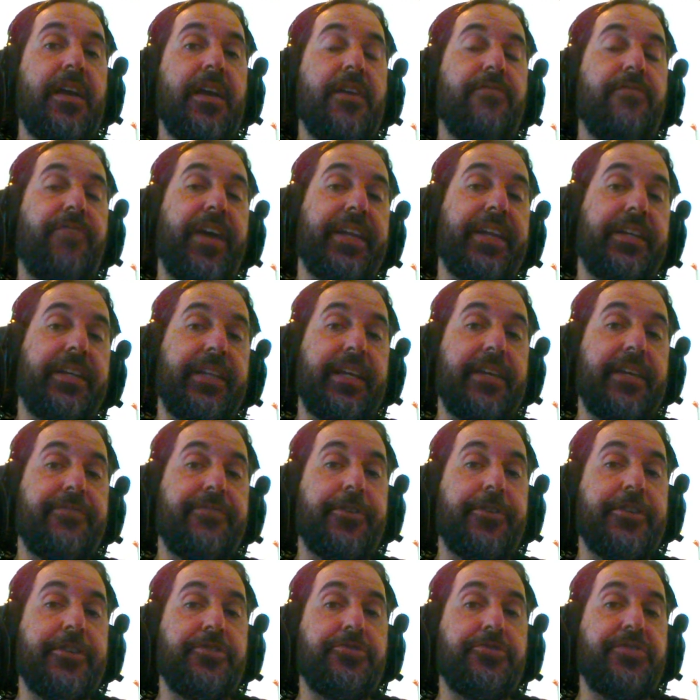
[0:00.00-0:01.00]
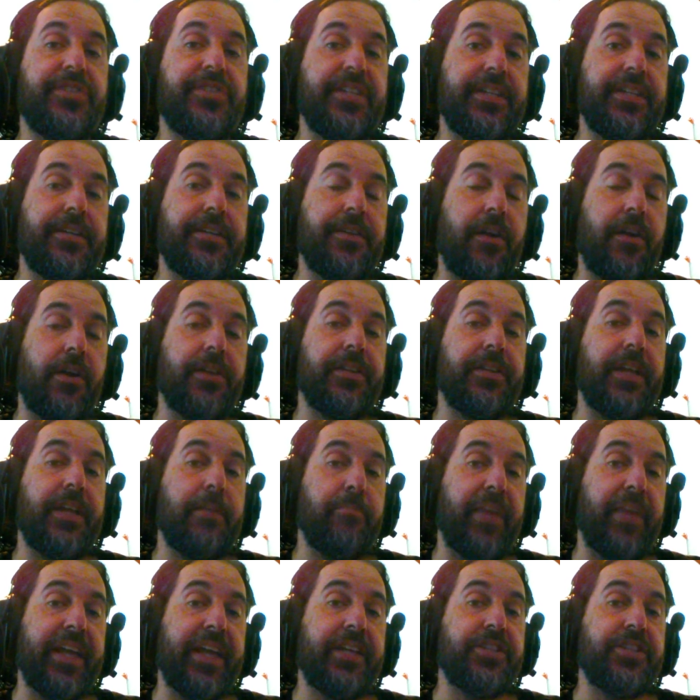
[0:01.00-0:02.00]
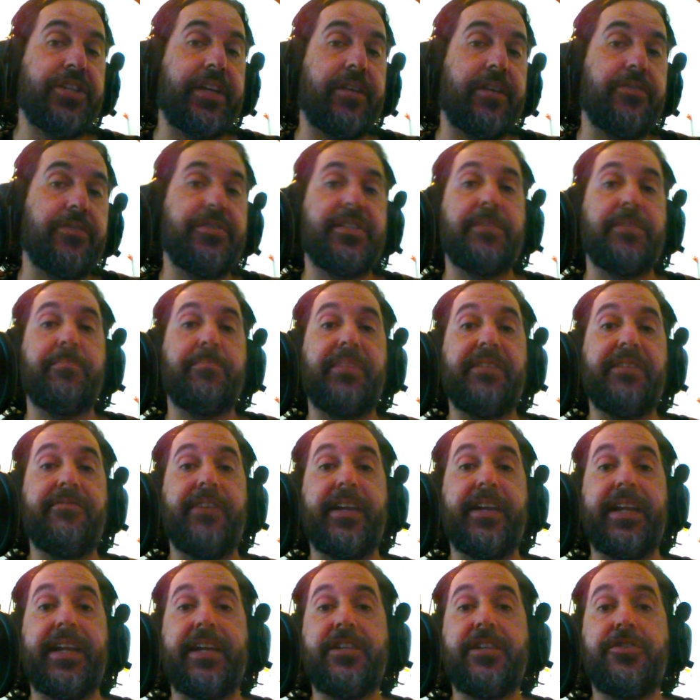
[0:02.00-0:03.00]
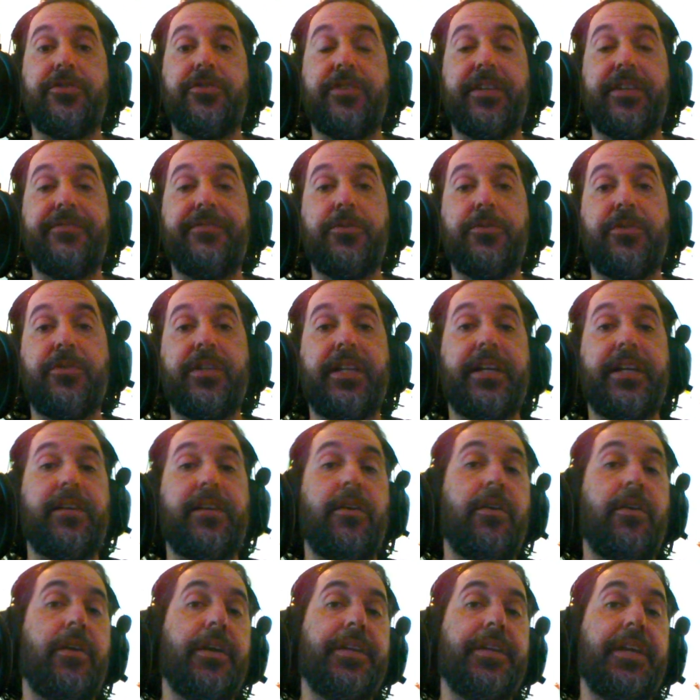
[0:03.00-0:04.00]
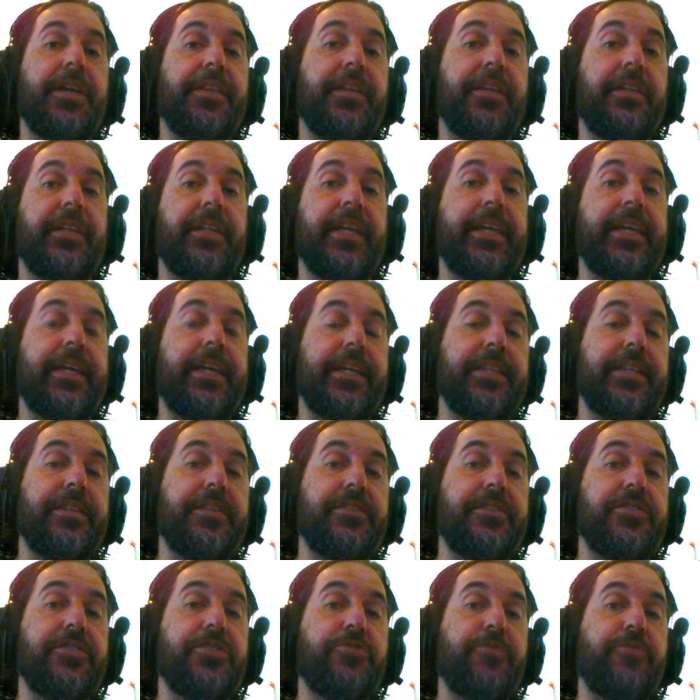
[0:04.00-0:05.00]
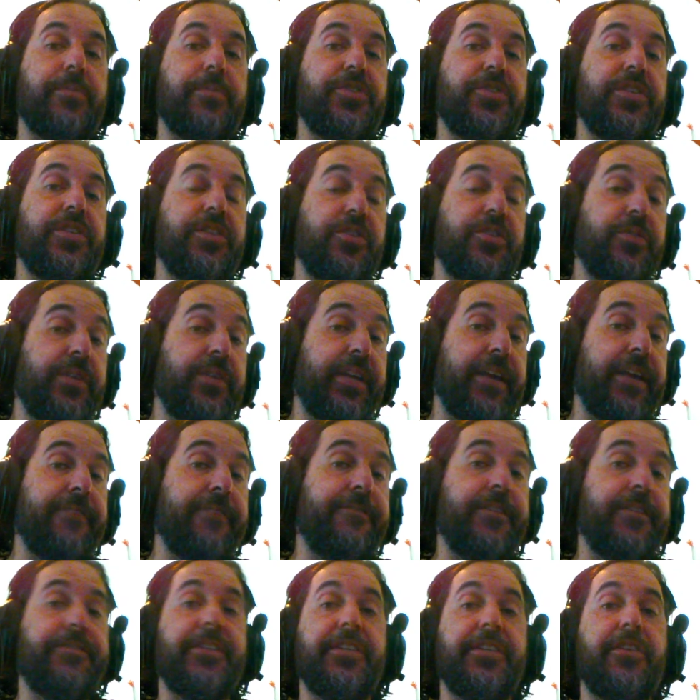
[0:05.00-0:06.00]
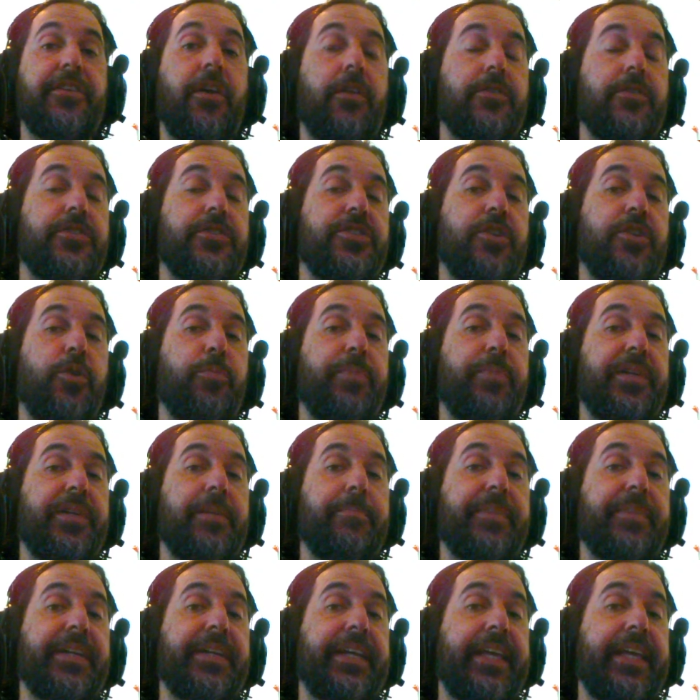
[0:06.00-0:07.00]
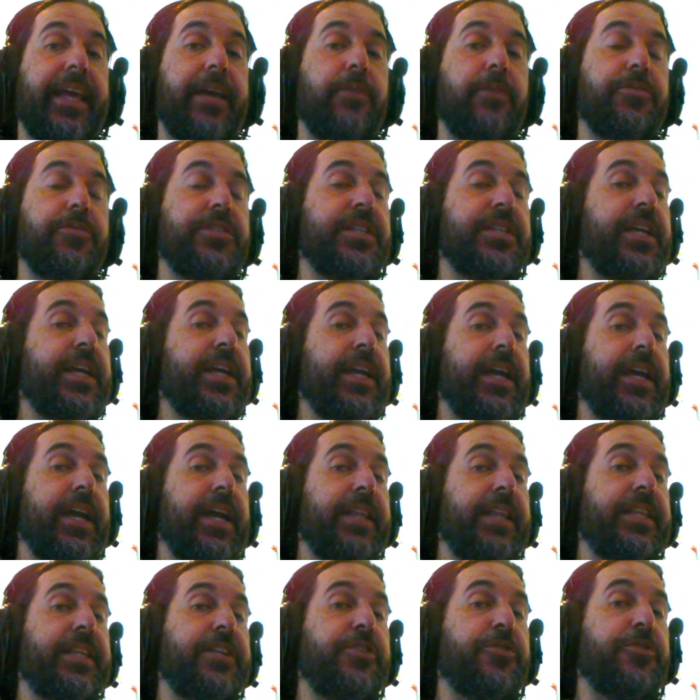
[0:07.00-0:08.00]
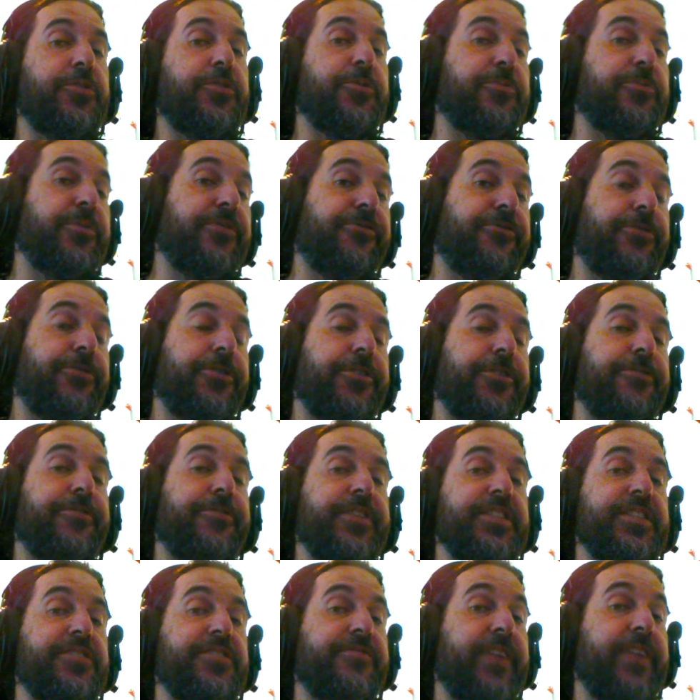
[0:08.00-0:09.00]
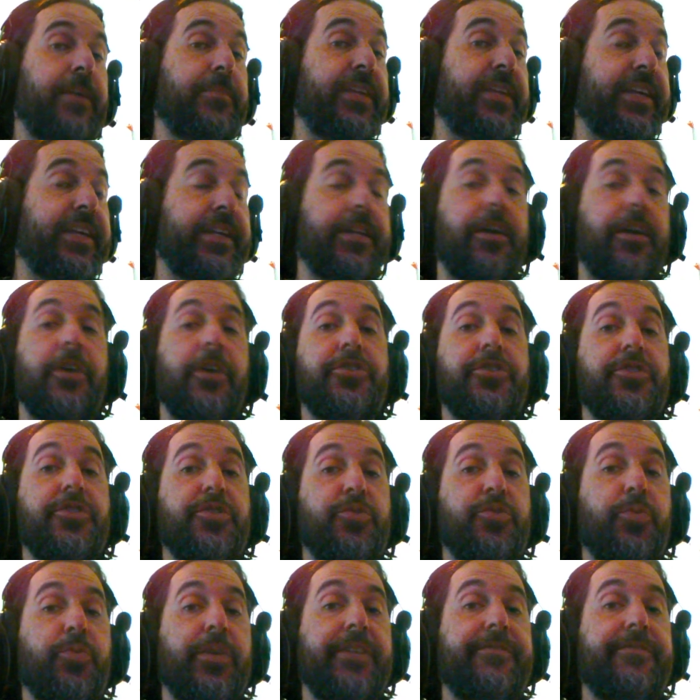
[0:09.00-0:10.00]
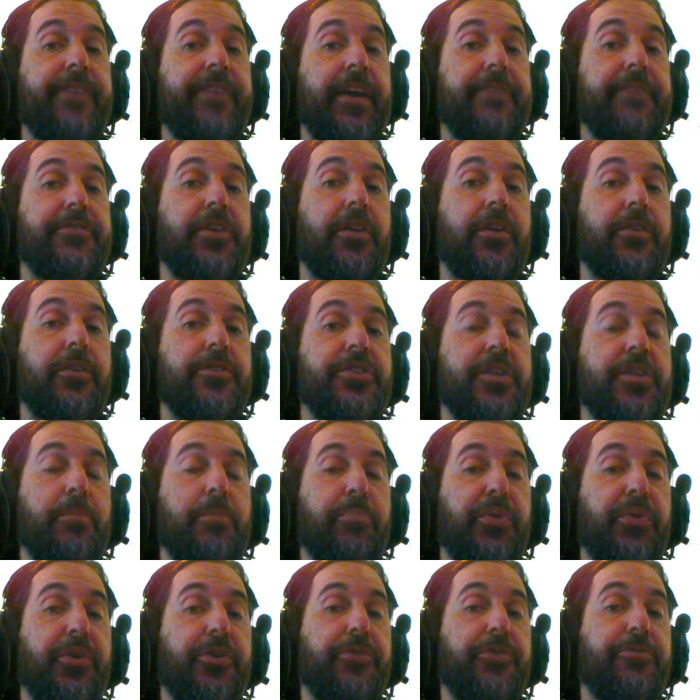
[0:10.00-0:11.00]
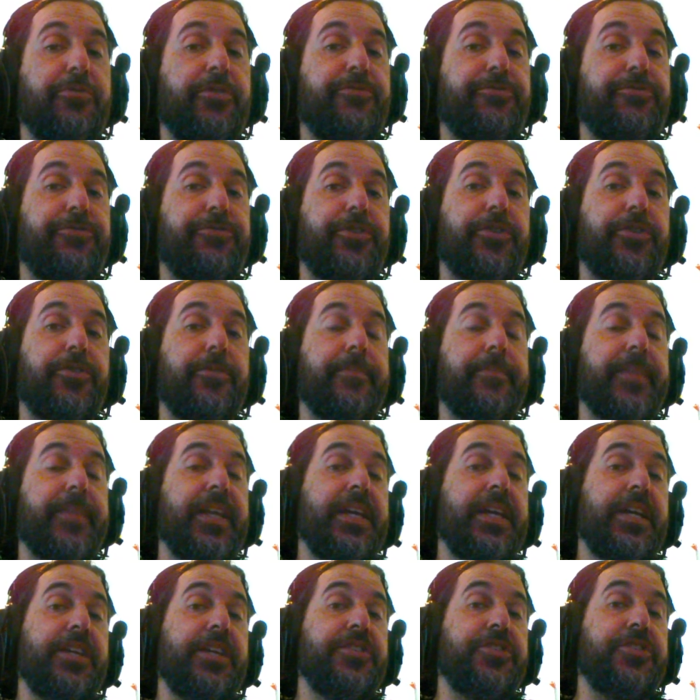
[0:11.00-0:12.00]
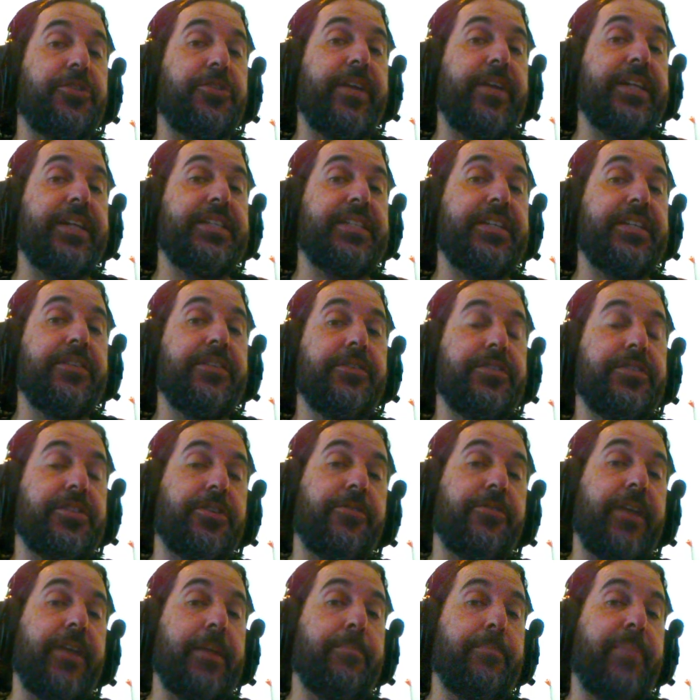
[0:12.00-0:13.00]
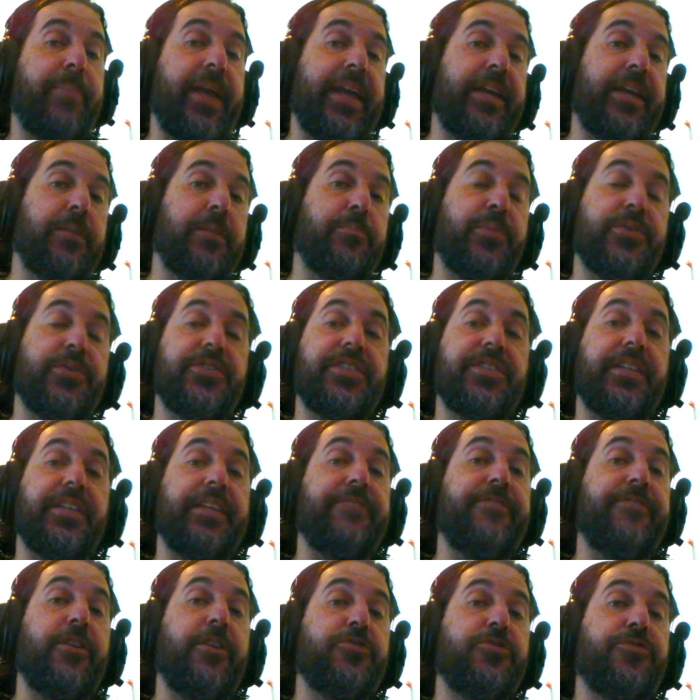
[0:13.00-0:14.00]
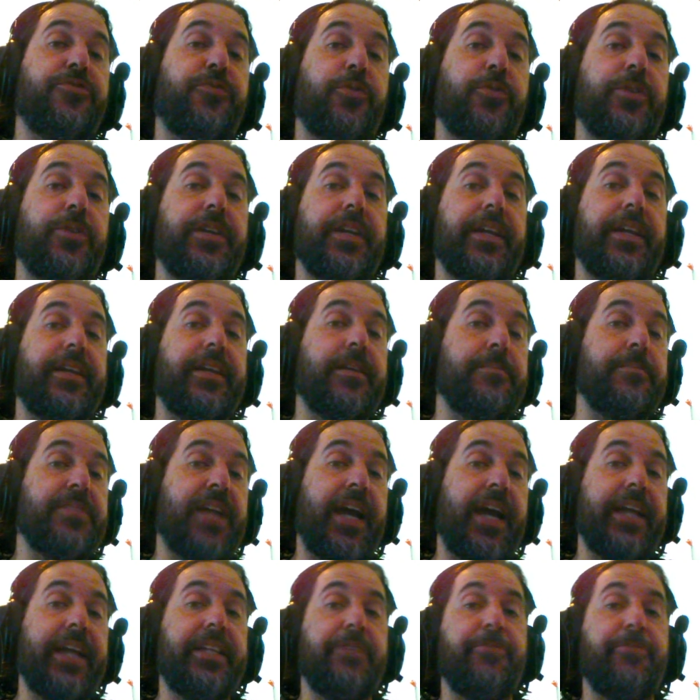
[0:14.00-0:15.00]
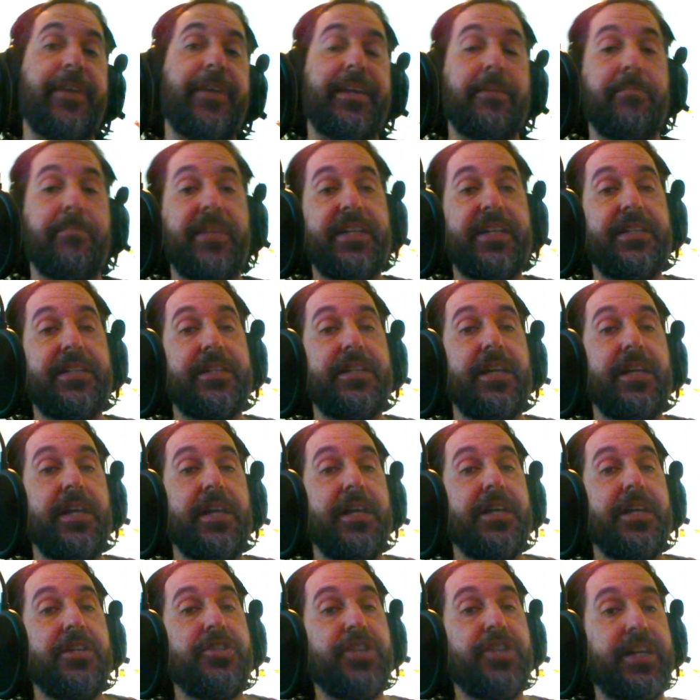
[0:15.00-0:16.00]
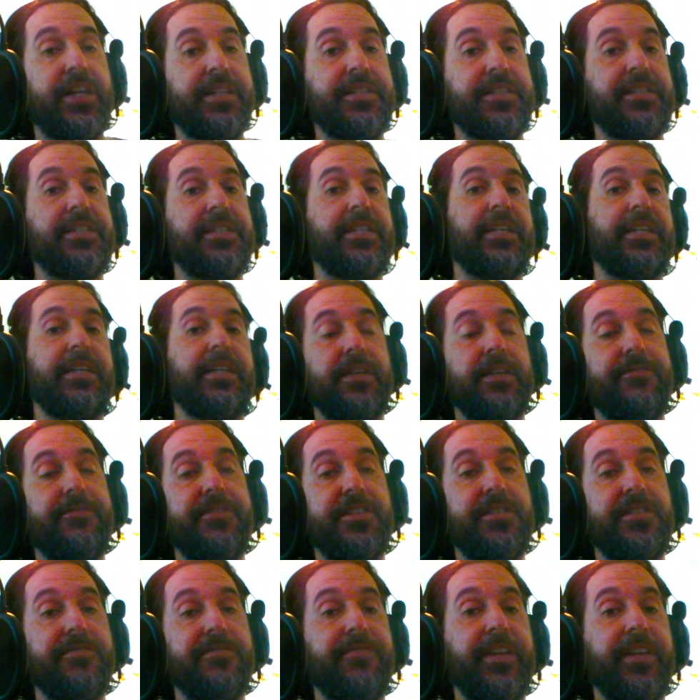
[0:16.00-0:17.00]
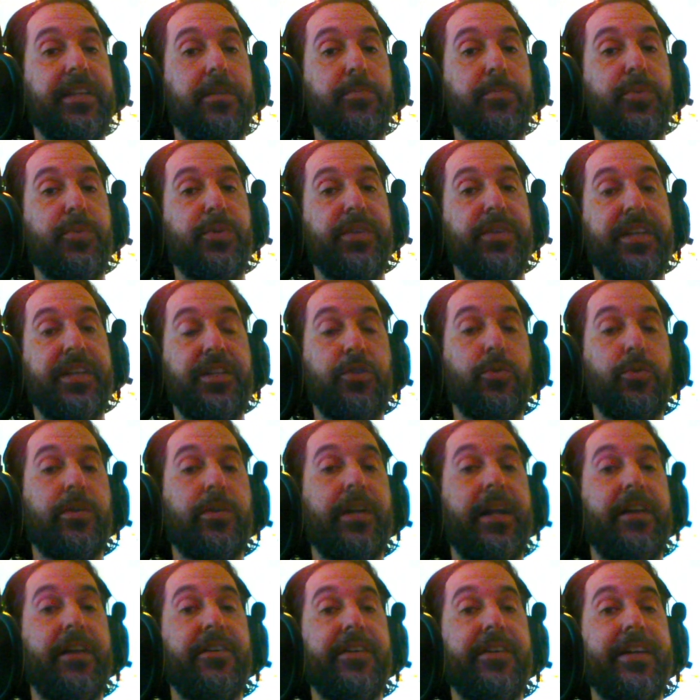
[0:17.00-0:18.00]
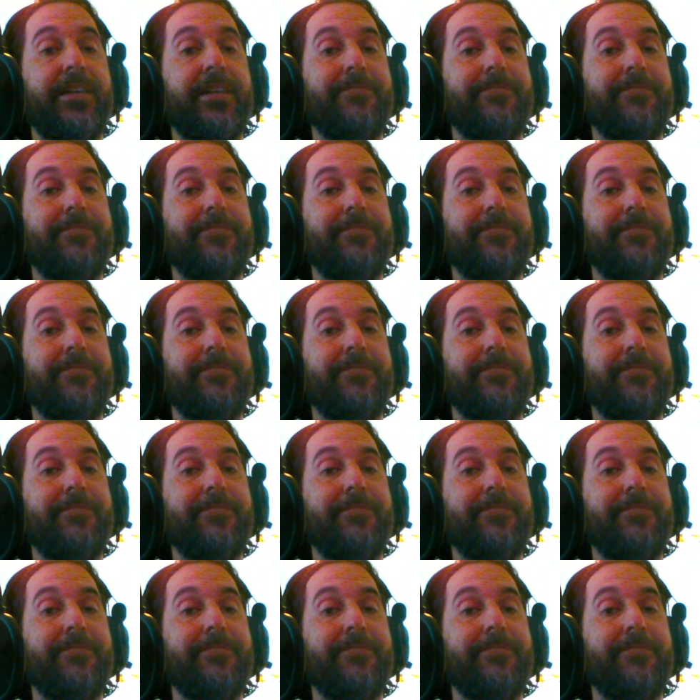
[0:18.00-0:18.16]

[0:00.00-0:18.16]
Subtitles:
Finally, if you're interested in an online bank, check out Simply Financial. If you click on the link in the description, you can get $50 to open up an account, and then you can refer your friends and family, get $125 per referral. It's a great deal. It's a great bank. I personally vouch for it. It comes highly recommended. Check to see if it's available in your area.